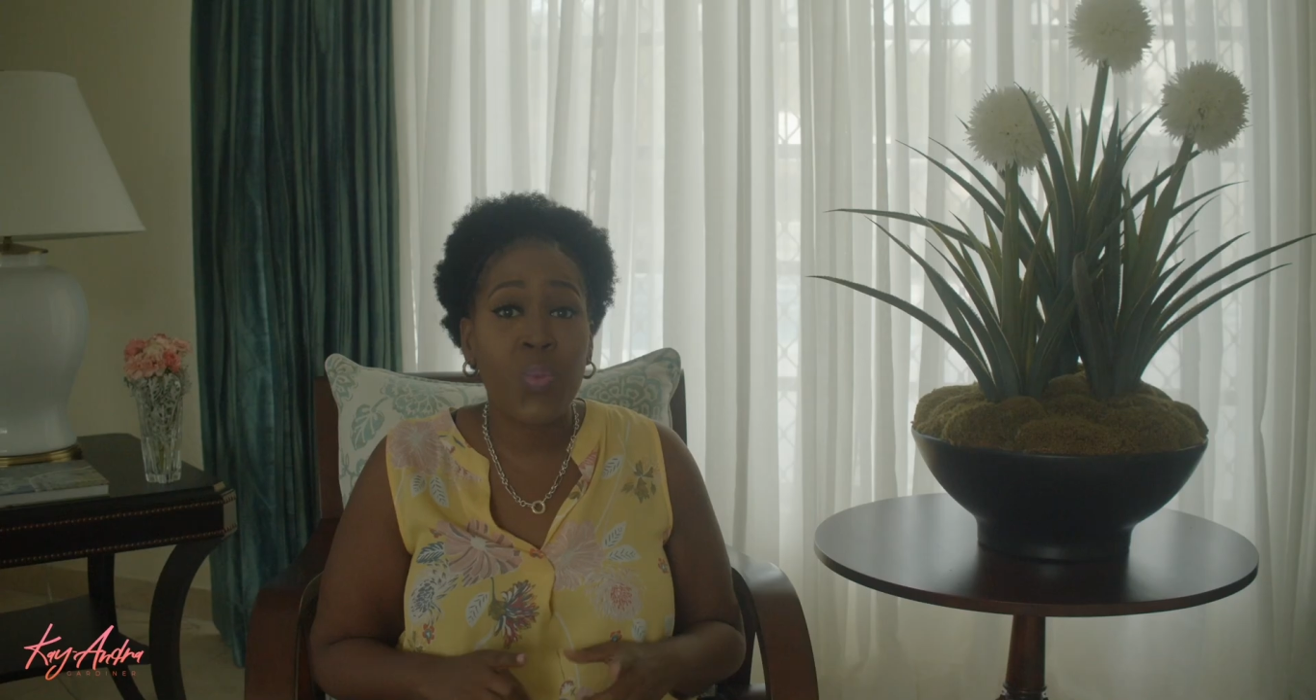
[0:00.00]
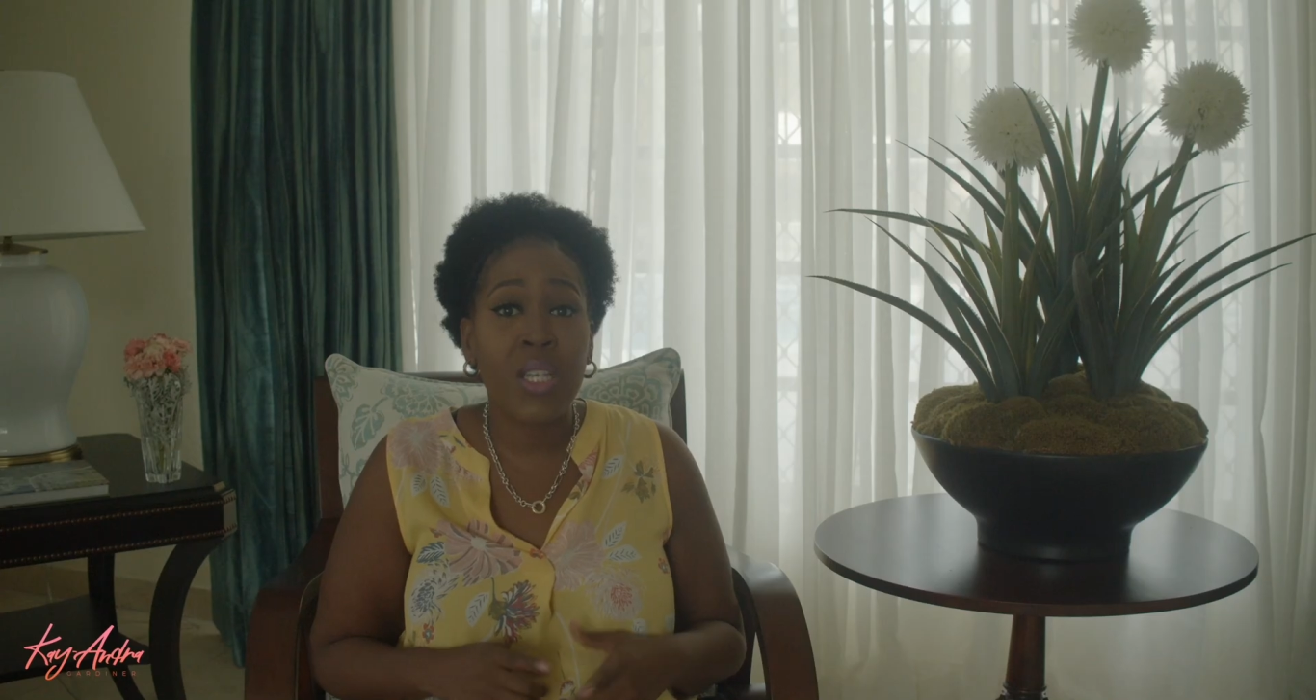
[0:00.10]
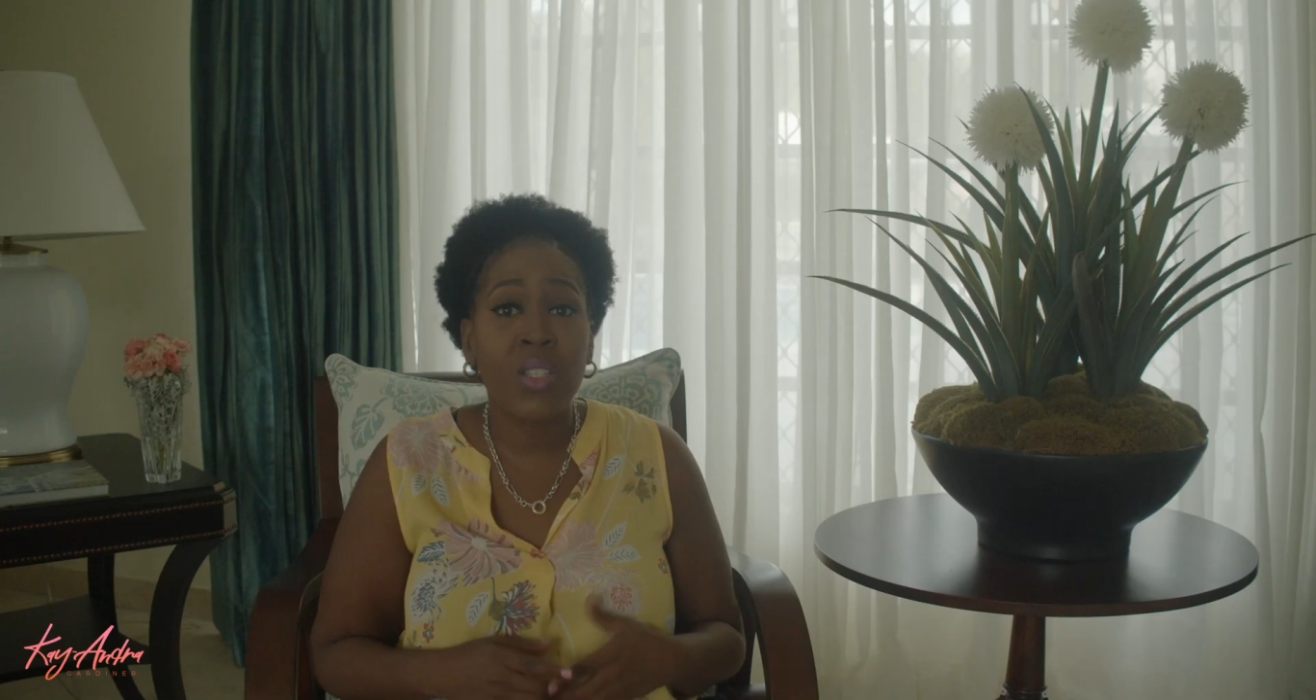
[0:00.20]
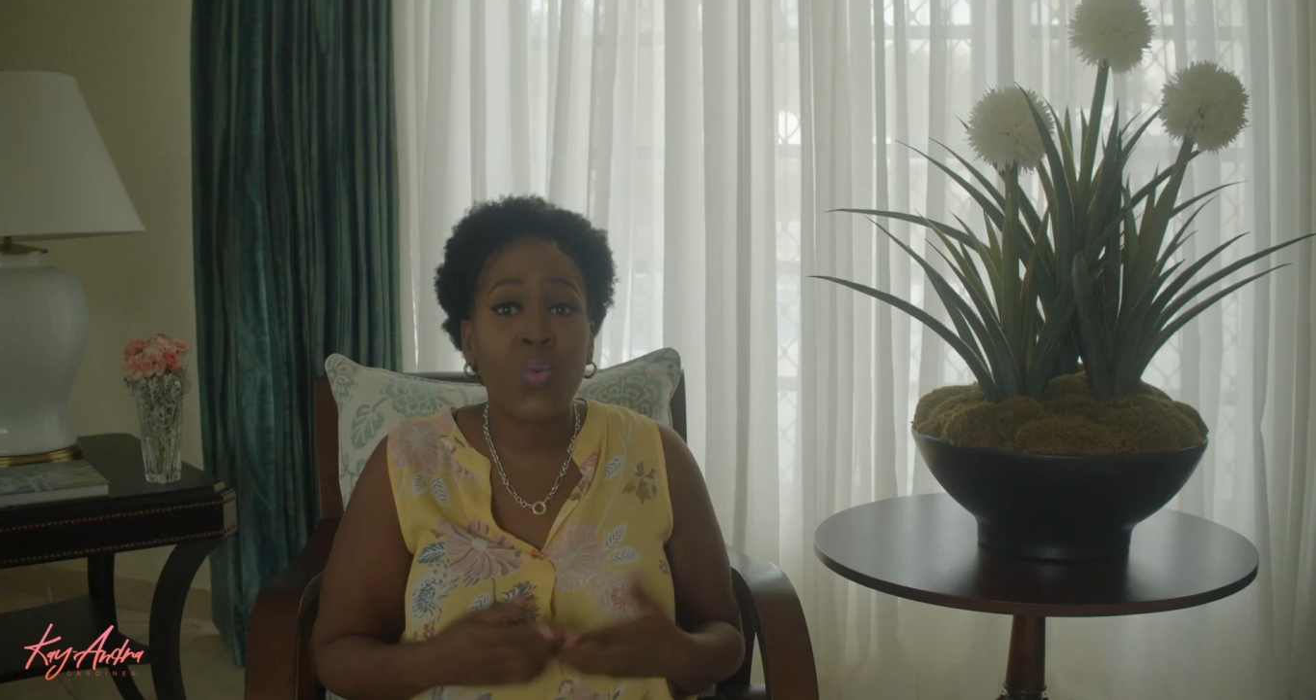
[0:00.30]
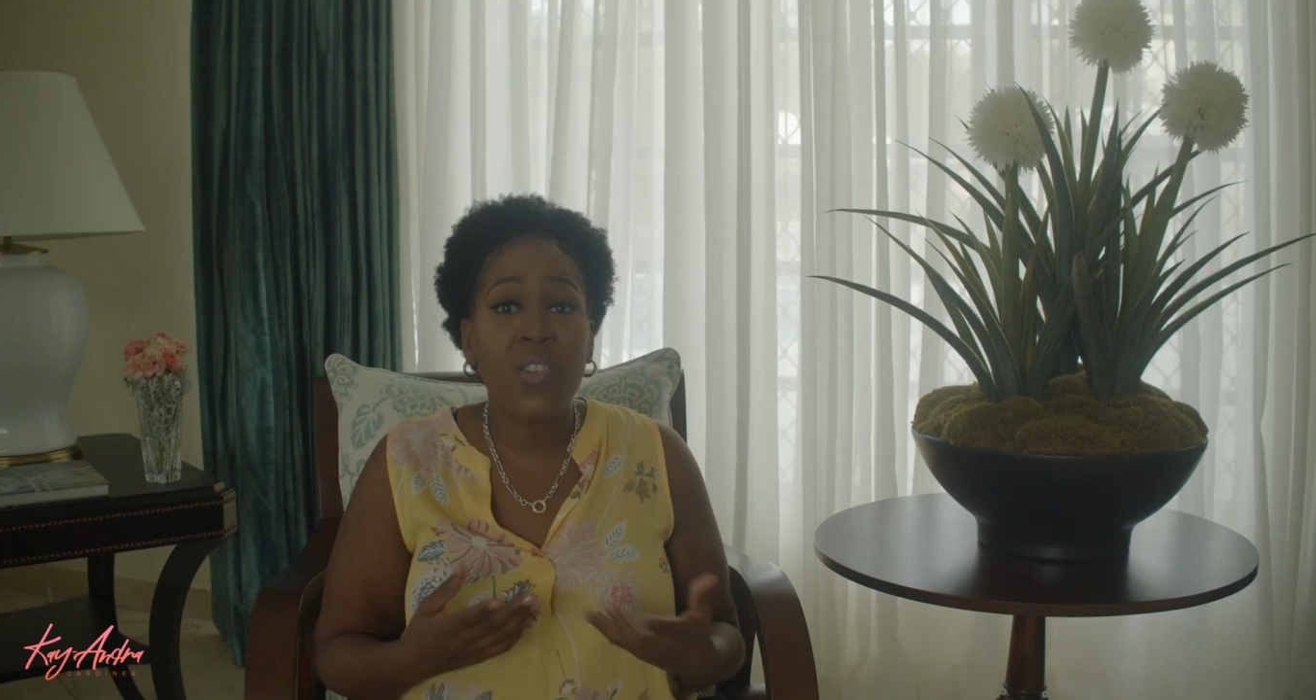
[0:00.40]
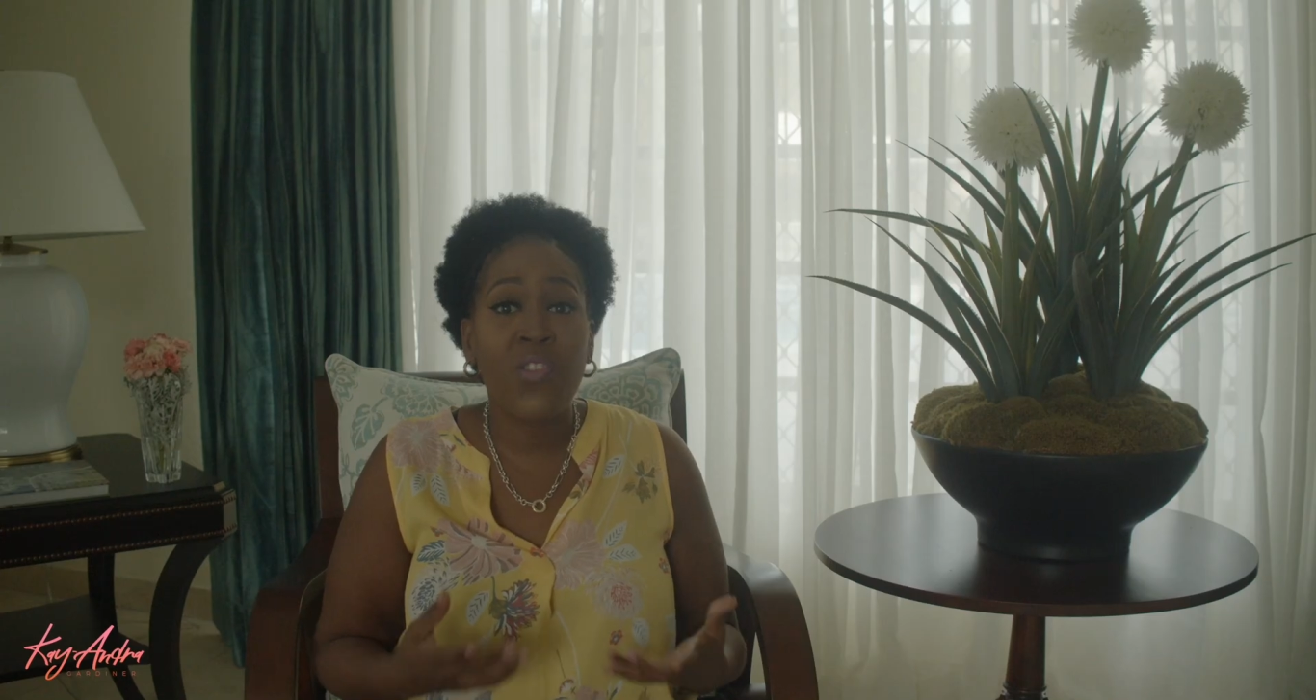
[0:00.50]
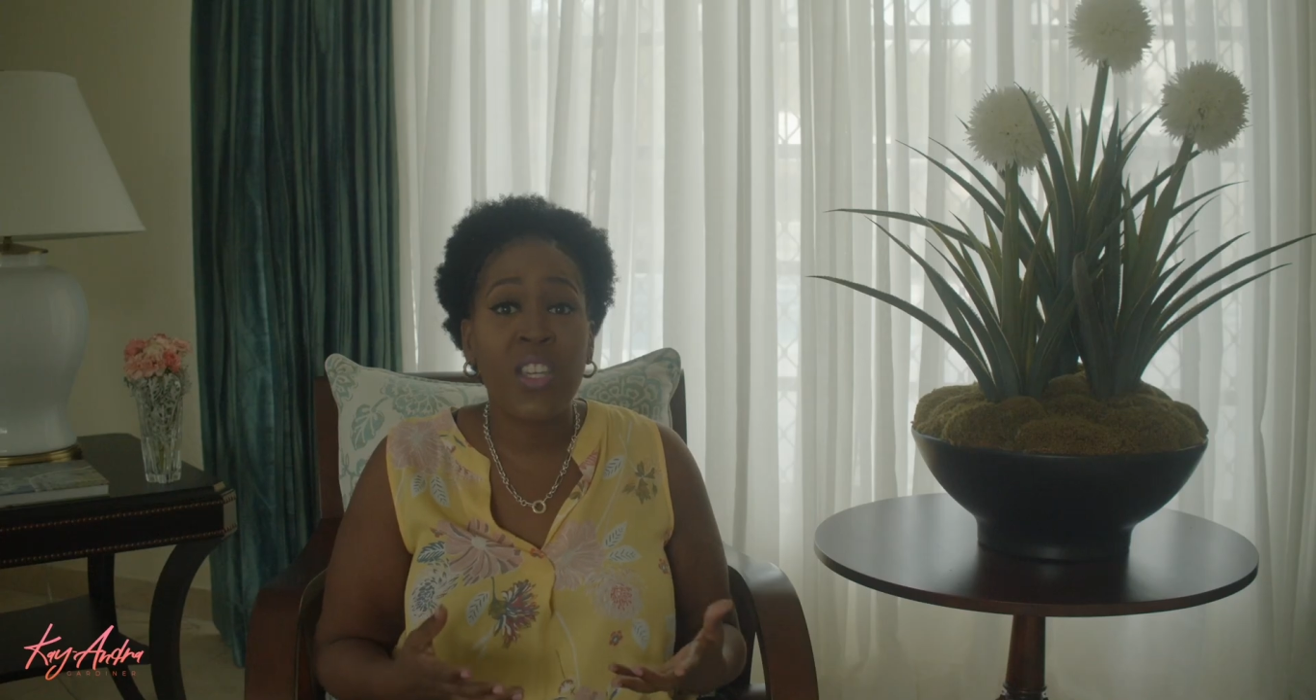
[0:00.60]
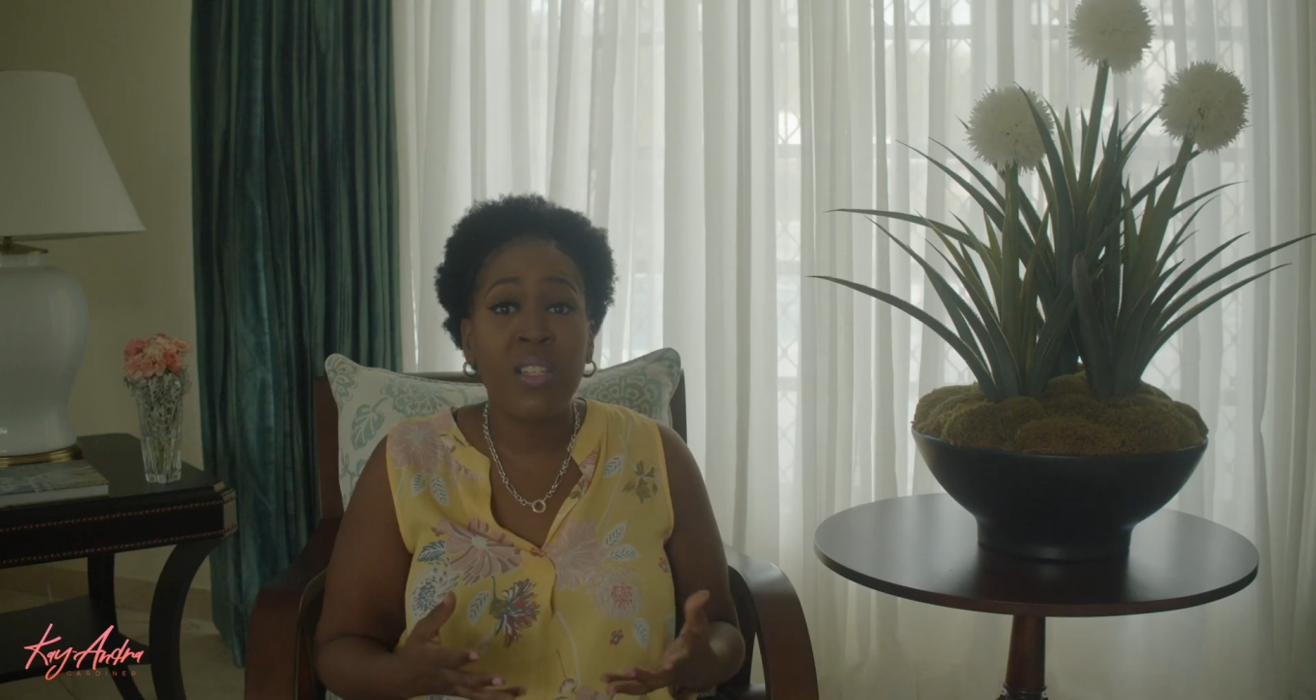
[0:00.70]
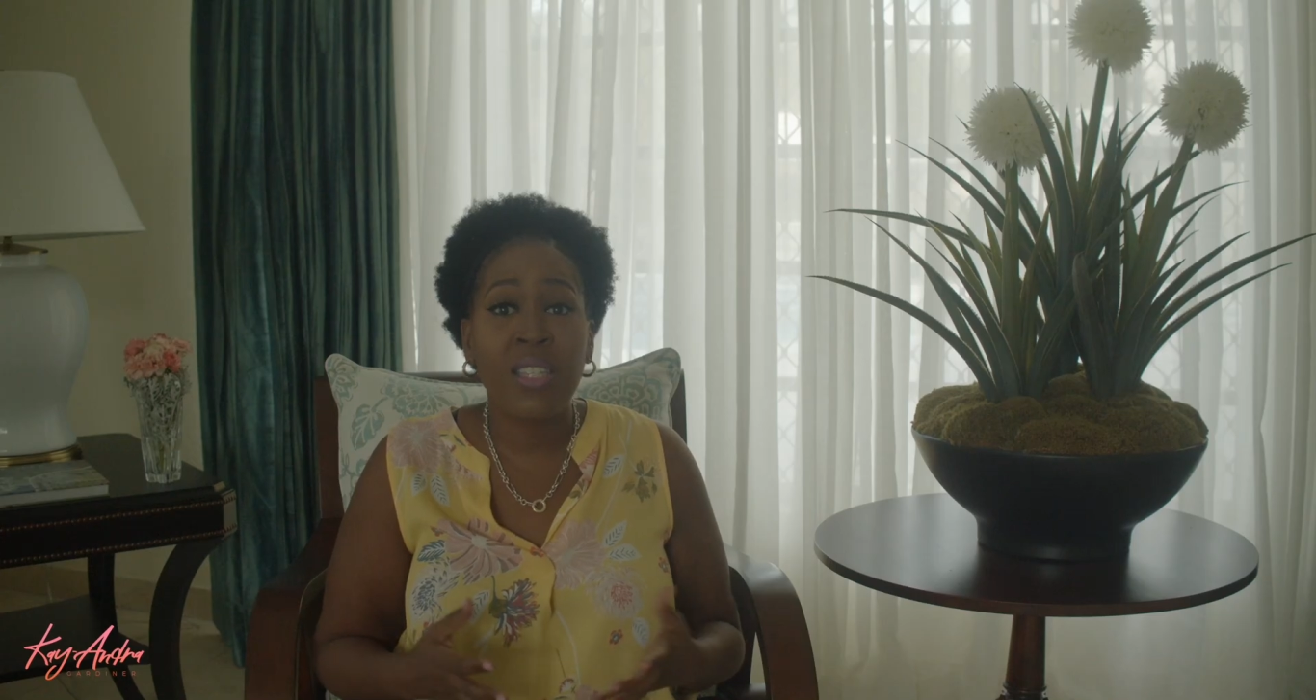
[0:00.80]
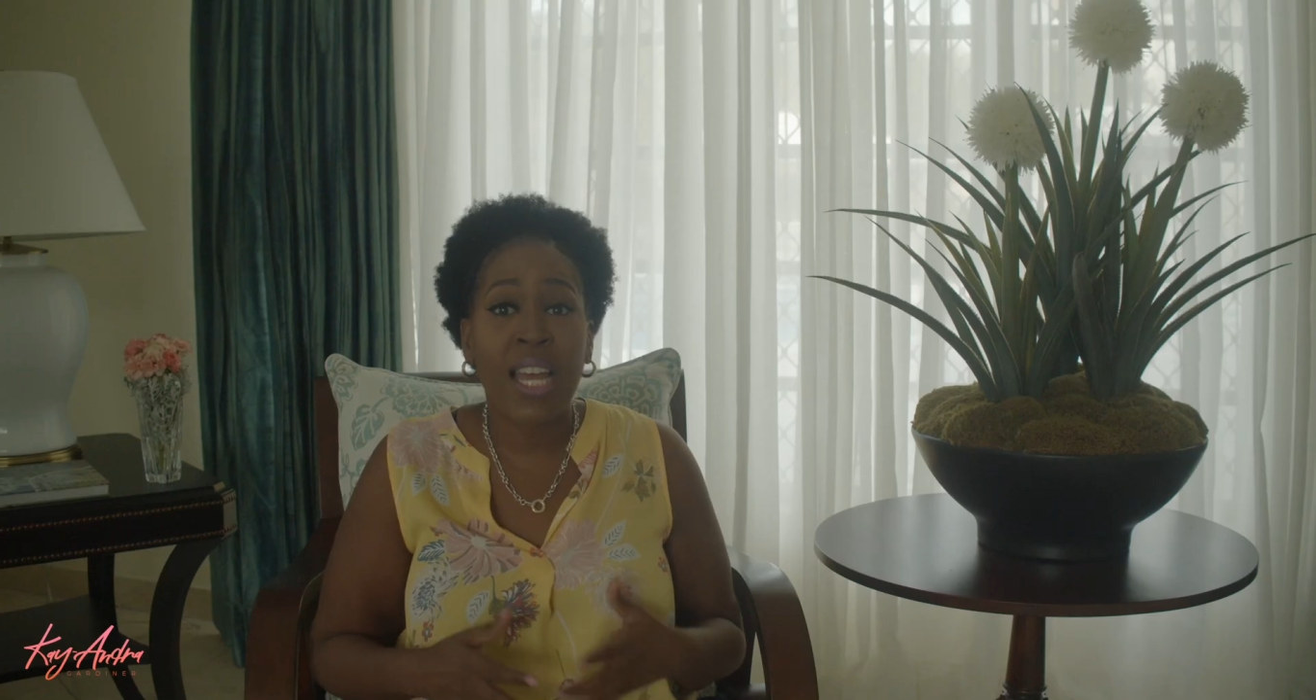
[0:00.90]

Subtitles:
because we feel